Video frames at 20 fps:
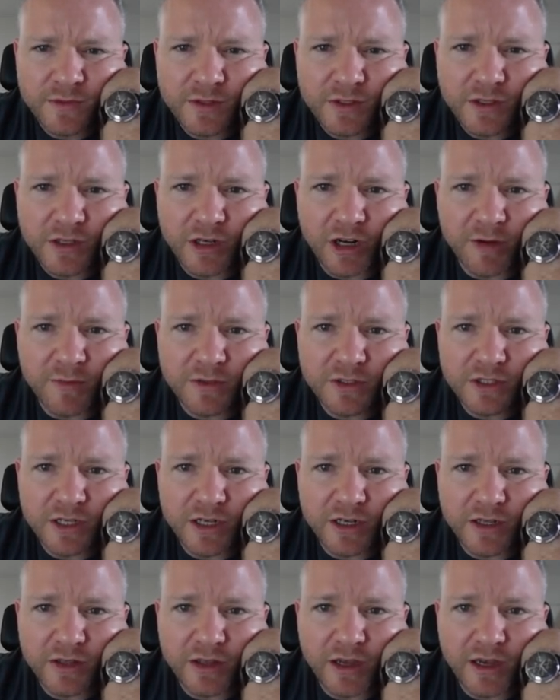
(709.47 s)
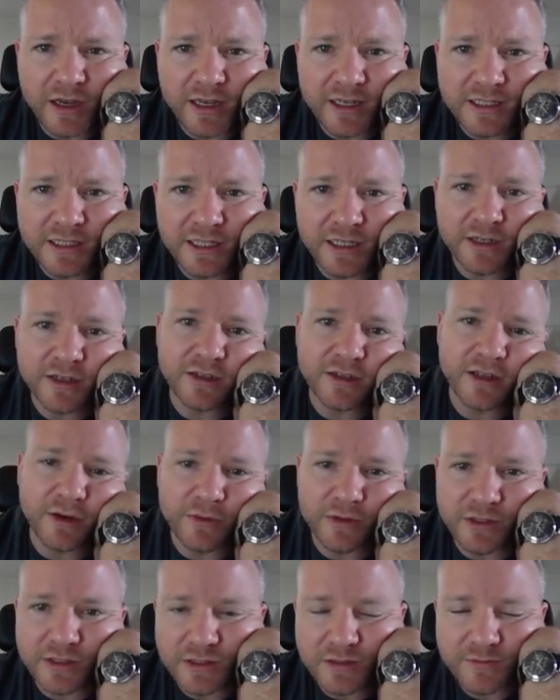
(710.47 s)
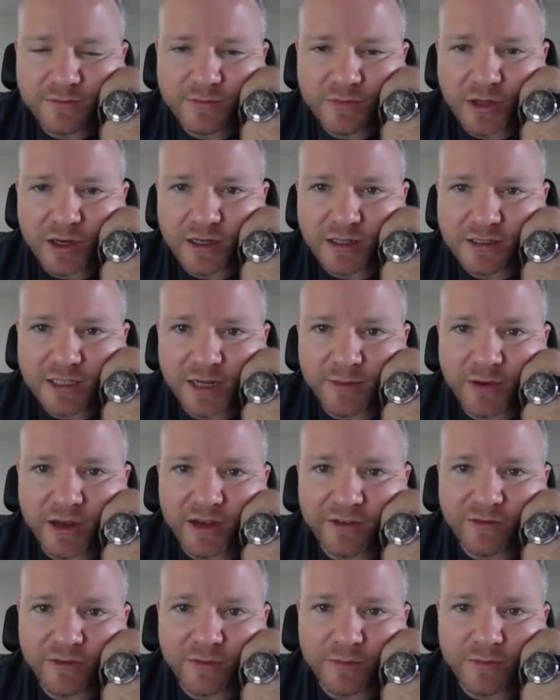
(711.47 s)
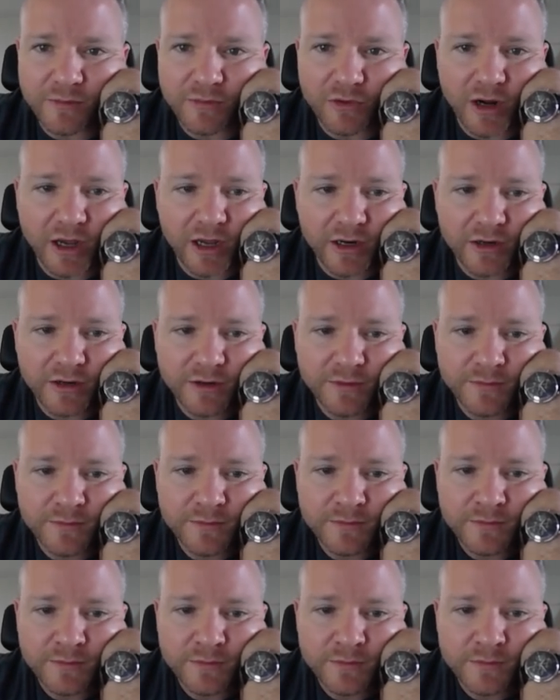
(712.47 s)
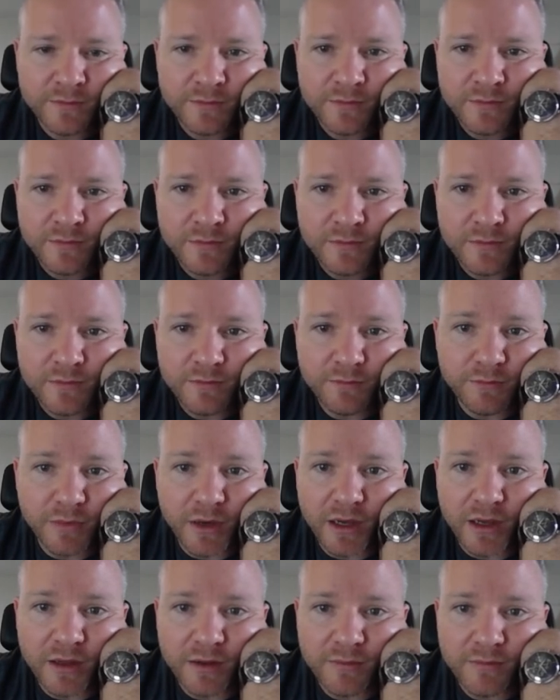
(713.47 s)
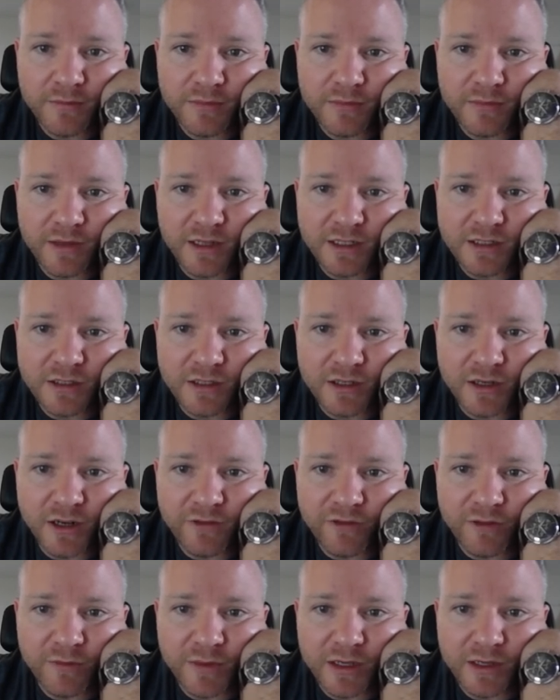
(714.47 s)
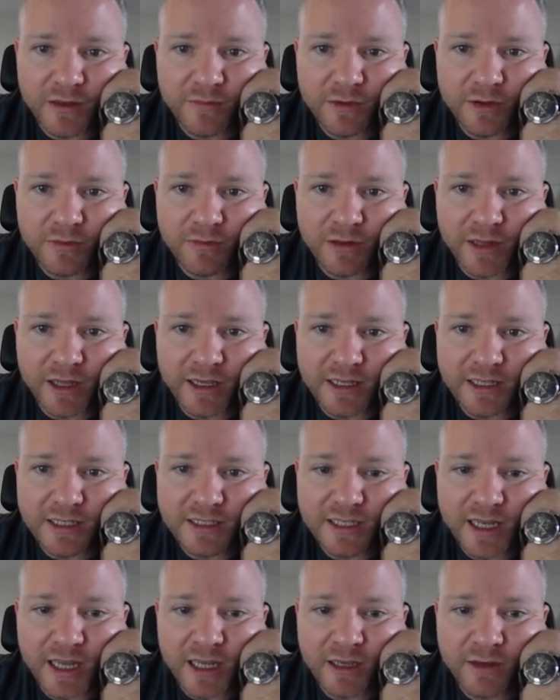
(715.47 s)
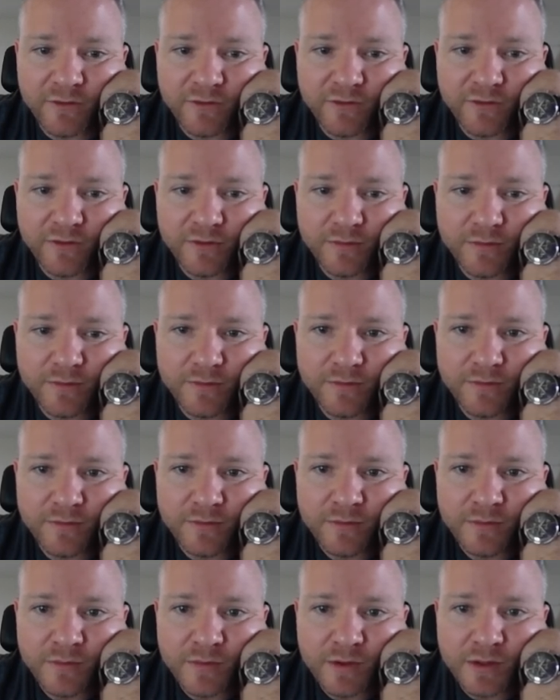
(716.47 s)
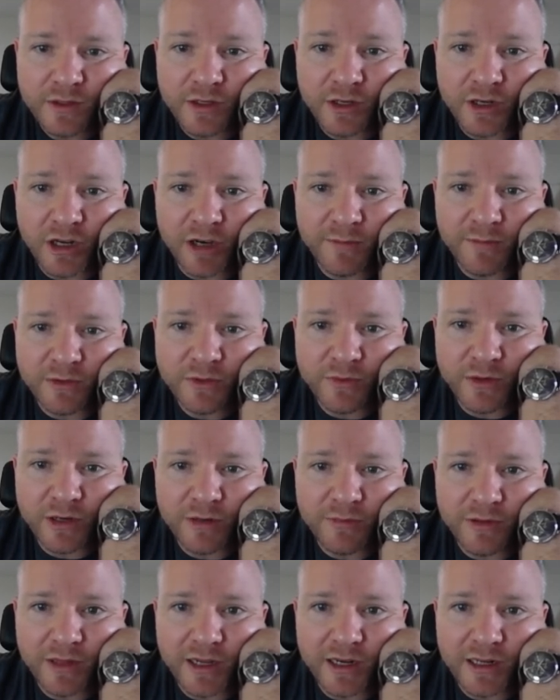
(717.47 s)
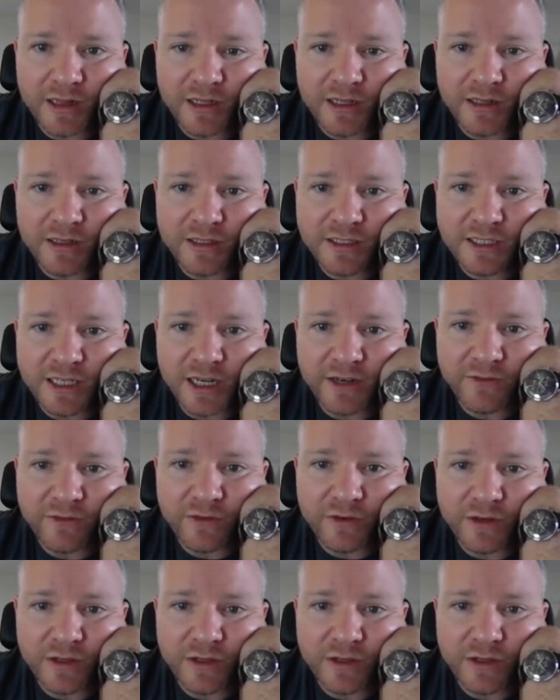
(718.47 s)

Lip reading: Could almost target the highs here. That was the all-time high from prior, but that's good enough for me. You're playing it safe. You'd almost want to play it a little safer.